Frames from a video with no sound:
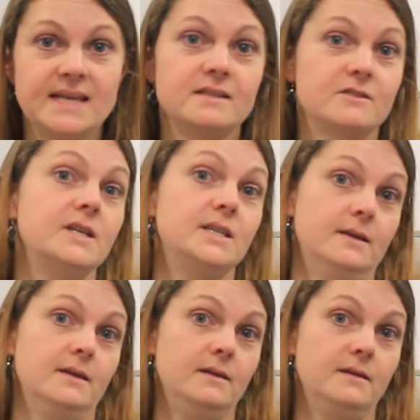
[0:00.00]

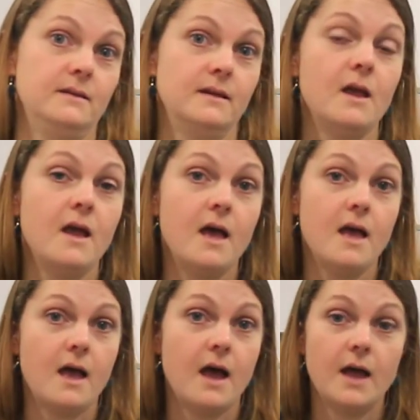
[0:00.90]
stressor
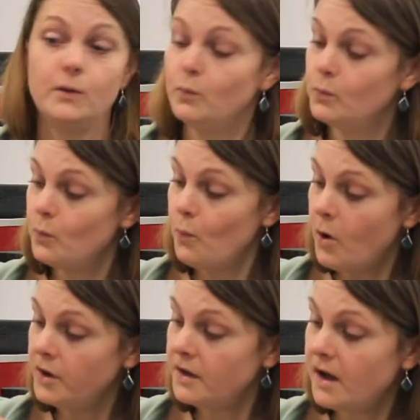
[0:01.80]
and
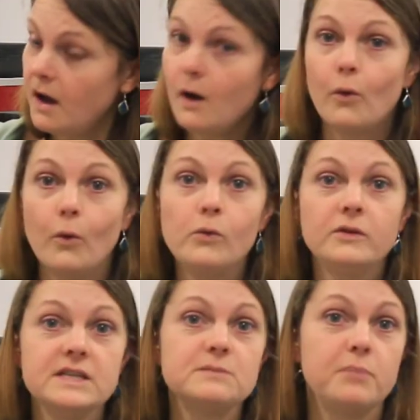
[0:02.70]
what are all
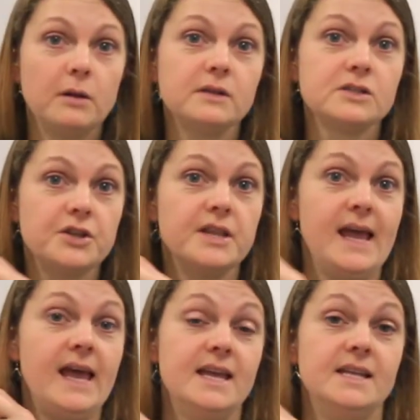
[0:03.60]
these bubbles on the
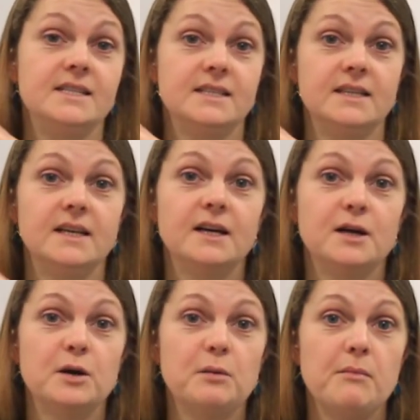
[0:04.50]
head
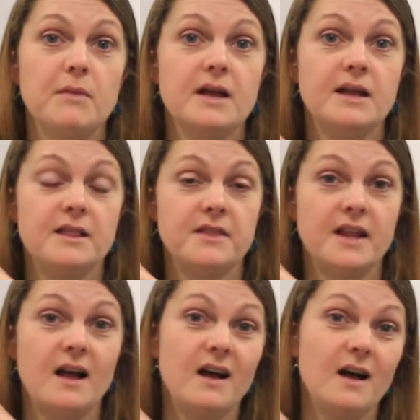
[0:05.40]
that
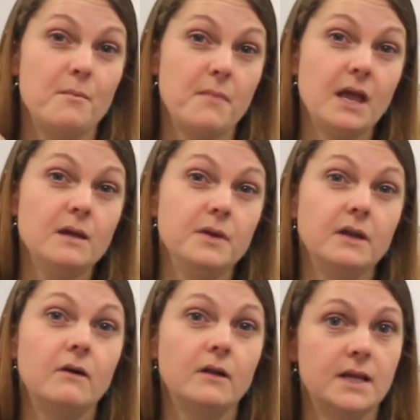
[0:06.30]
are maybe
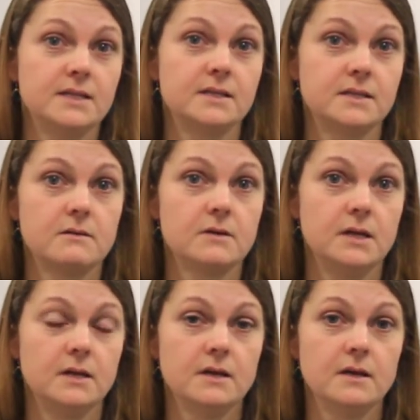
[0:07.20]
not
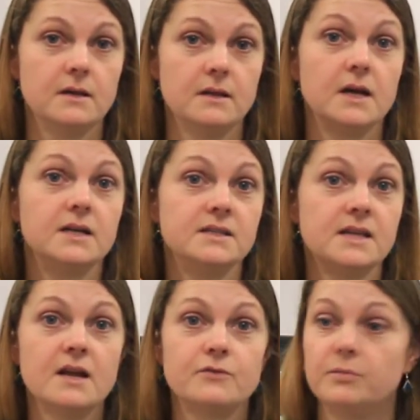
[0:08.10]
necessary. They are
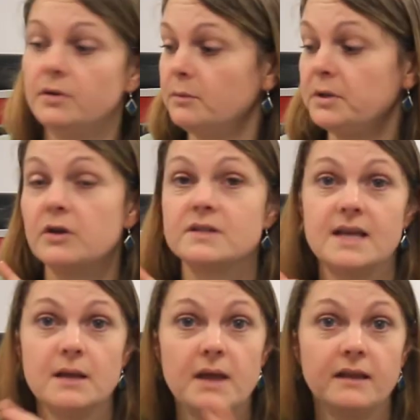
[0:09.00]
desirable because
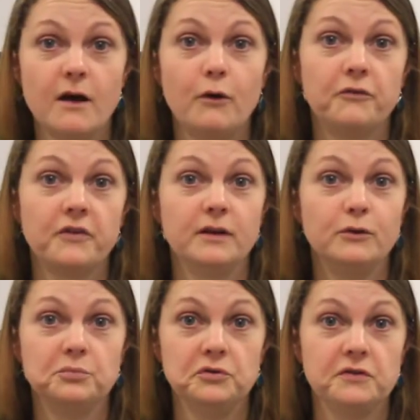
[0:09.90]
they make the whole thing
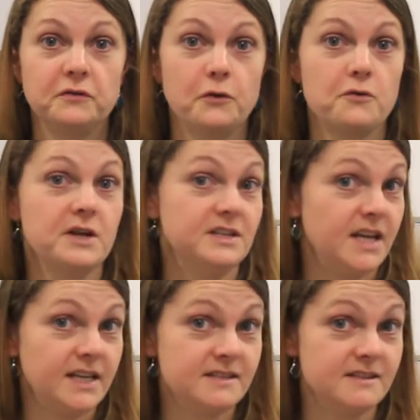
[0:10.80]
look beautiful and
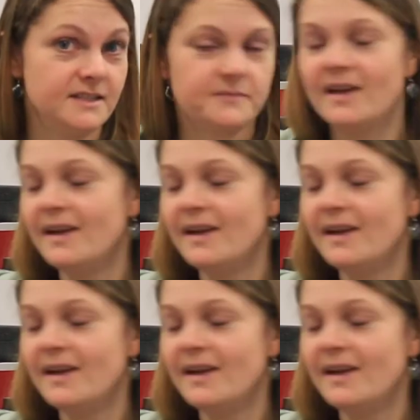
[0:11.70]
taste nice.